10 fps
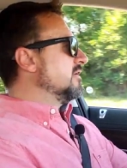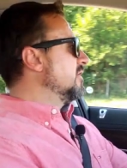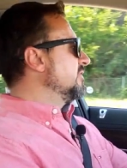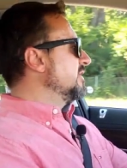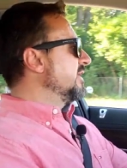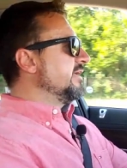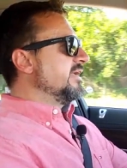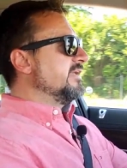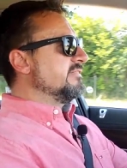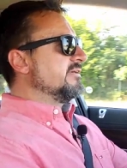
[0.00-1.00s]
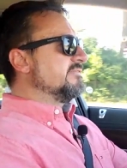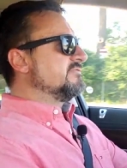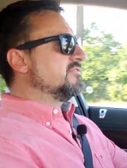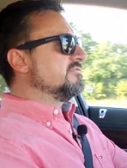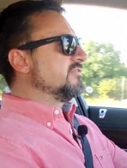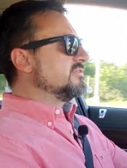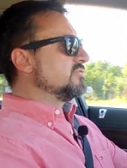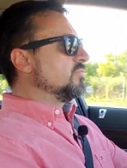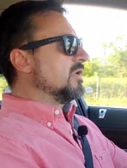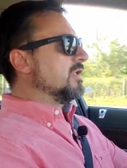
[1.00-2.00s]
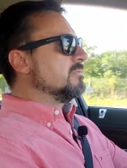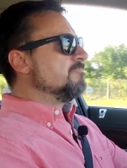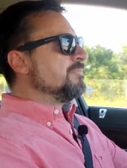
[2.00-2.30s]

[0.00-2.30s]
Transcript: Audi A eight that I've driven as well.